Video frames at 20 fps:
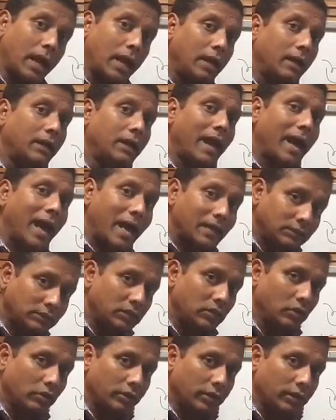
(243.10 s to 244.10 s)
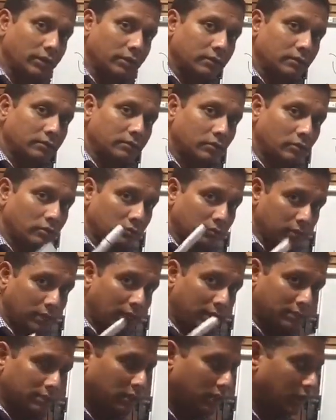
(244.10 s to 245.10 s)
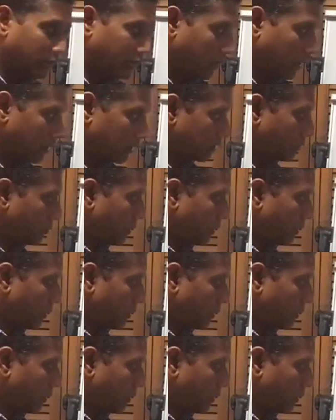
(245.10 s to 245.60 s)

and acidotic. So that's the difference.